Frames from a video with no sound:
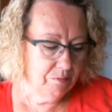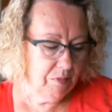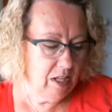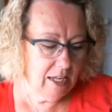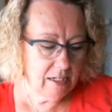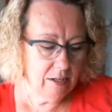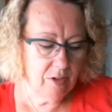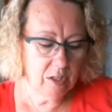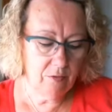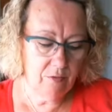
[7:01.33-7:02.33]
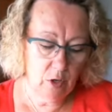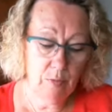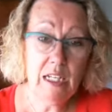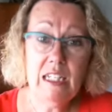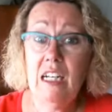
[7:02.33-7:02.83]
He likely felt the fear, but
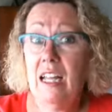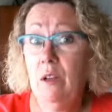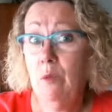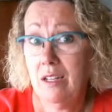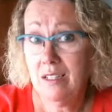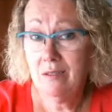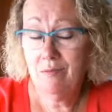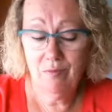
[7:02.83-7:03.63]
he did it anyways.